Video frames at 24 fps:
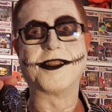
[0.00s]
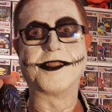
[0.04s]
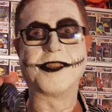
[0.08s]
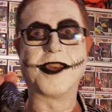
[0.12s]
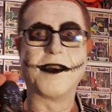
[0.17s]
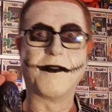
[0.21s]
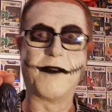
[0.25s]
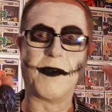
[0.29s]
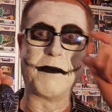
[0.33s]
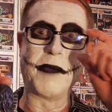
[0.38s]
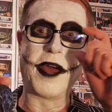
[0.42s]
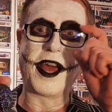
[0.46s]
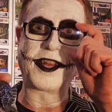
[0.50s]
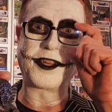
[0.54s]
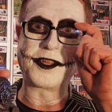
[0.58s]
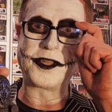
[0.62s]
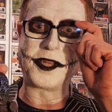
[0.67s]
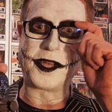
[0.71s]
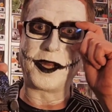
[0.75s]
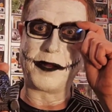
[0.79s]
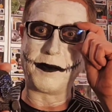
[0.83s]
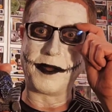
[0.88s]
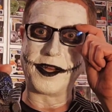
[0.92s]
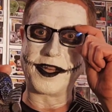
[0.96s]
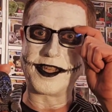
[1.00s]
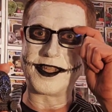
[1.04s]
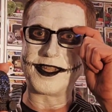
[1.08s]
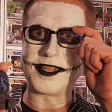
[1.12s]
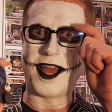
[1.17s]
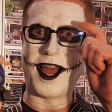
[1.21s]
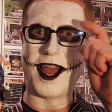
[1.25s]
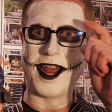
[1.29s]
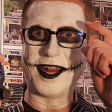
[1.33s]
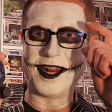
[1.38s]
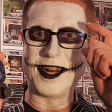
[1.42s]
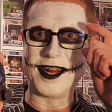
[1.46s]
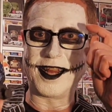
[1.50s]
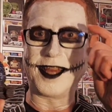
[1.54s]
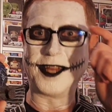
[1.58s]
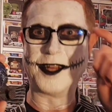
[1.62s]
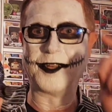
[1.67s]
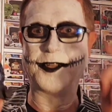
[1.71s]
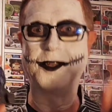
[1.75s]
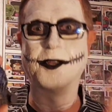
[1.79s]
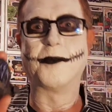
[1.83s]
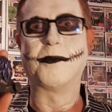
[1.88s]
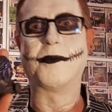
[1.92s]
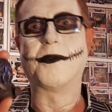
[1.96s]
of. I'm actually going to be excited to get
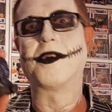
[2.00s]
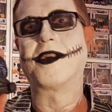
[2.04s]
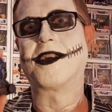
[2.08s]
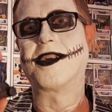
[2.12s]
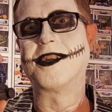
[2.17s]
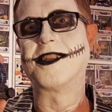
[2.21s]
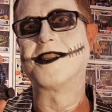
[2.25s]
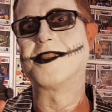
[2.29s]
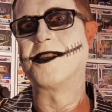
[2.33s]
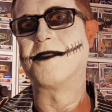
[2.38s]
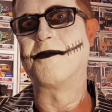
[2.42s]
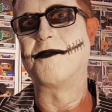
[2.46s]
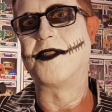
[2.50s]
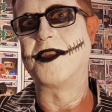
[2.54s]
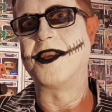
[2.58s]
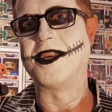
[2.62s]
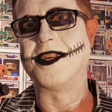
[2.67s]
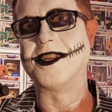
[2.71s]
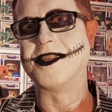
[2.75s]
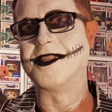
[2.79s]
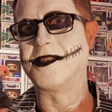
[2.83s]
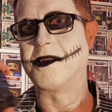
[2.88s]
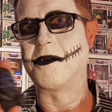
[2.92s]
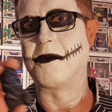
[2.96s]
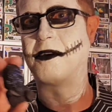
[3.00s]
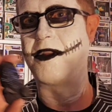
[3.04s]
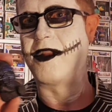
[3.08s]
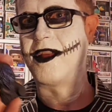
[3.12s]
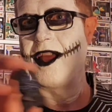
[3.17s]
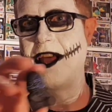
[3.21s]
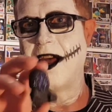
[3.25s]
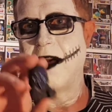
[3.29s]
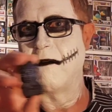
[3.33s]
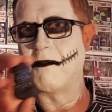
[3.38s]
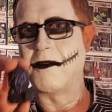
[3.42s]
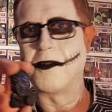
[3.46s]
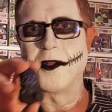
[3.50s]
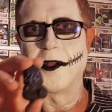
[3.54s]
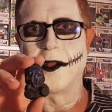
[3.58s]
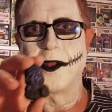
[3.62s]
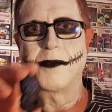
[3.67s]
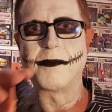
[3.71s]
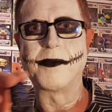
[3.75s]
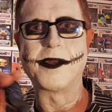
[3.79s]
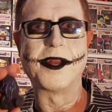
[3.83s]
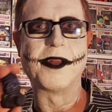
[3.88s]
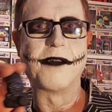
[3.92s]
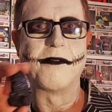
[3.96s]
duplicates of these. I want to have a little
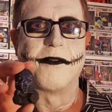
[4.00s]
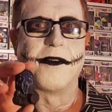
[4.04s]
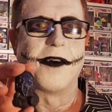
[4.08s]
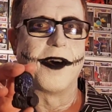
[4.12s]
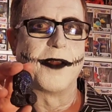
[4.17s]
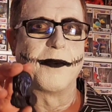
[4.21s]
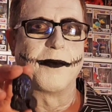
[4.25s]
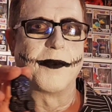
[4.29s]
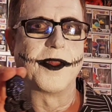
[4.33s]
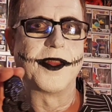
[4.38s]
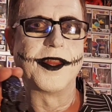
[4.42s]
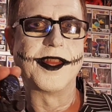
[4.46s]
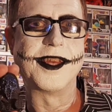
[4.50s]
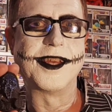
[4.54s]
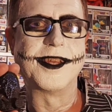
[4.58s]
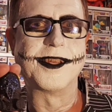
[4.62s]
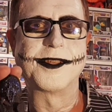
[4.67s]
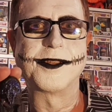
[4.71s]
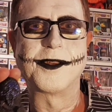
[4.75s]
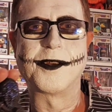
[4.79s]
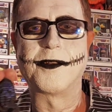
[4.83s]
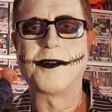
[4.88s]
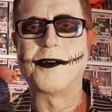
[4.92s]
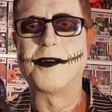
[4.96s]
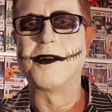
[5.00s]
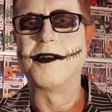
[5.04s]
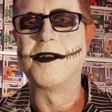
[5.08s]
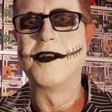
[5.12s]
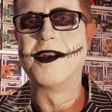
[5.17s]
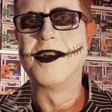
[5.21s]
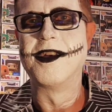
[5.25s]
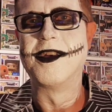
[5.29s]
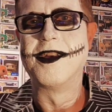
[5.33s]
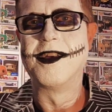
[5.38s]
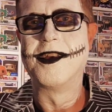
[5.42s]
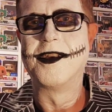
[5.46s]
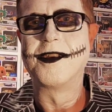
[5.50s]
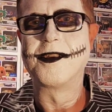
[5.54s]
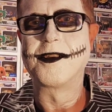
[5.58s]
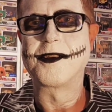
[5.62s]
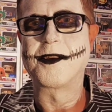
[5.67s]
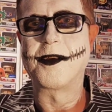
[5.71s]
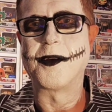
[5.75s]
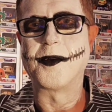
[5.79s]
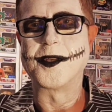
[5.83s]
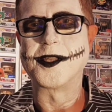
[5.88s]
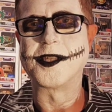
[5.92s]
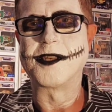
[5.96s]
bit of fun with these little
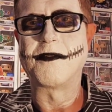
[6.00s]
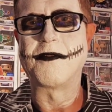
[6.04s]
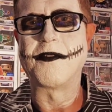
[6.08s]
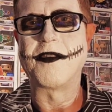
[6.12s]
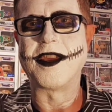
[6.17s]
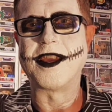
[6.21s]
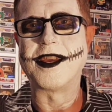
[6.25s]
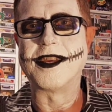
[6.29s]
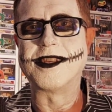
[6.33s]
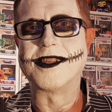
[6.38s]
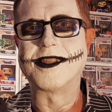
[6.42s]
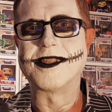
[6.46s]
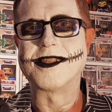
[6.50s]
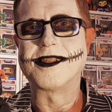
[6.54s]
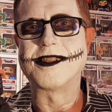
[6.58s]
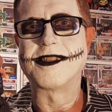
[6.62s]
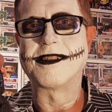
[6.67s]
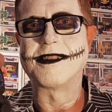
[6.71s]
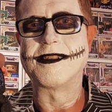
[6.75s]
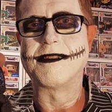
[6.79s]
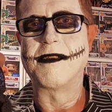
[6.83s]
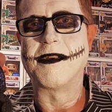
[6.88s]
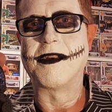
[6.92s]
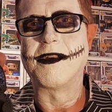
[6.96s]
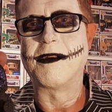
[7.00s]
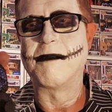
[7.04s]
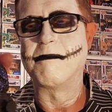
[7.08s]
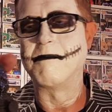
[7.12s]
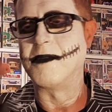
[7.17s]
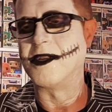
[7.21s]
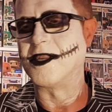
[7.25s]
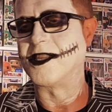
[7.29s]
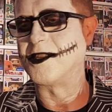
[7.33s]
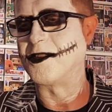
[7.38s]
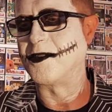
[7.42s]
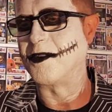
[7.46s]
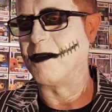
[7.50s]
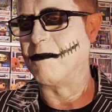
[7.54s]
Ghostface mystery